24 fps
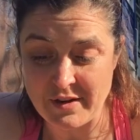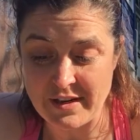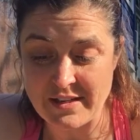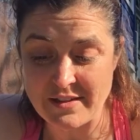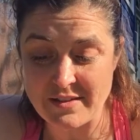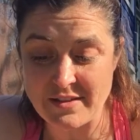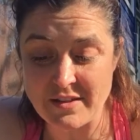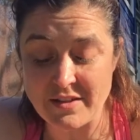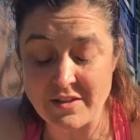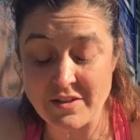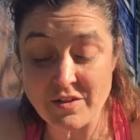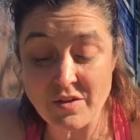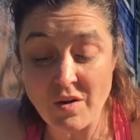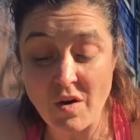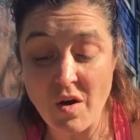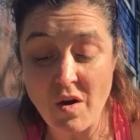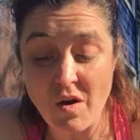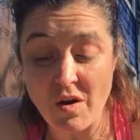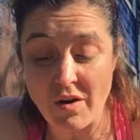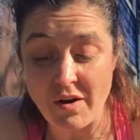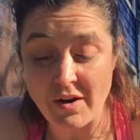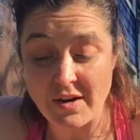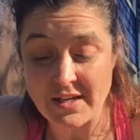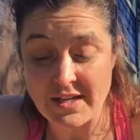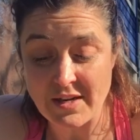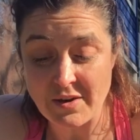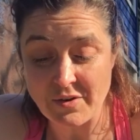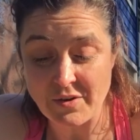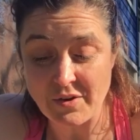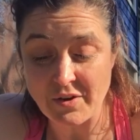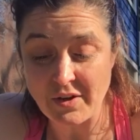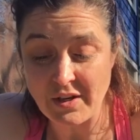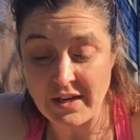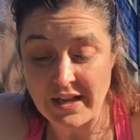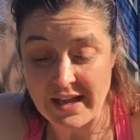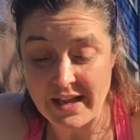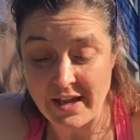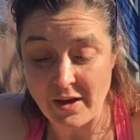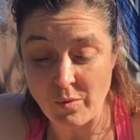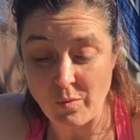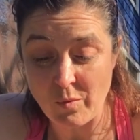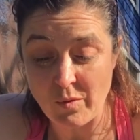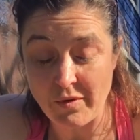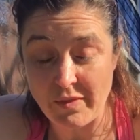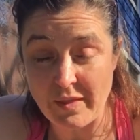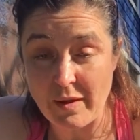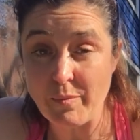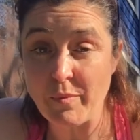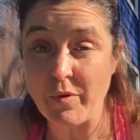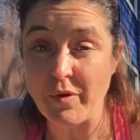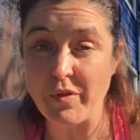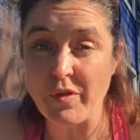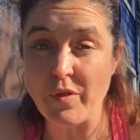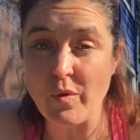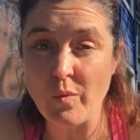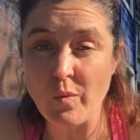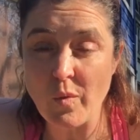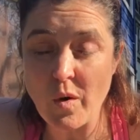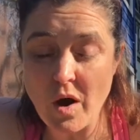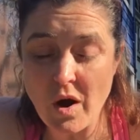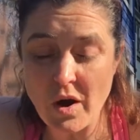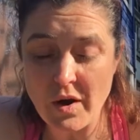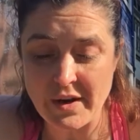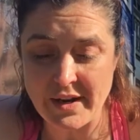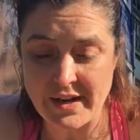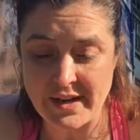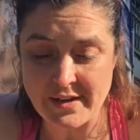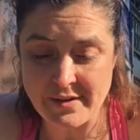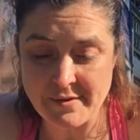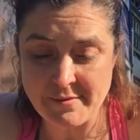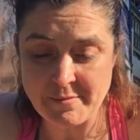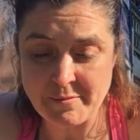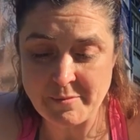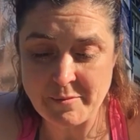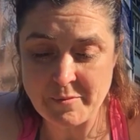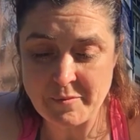is the scar down her leg where they put the rod in.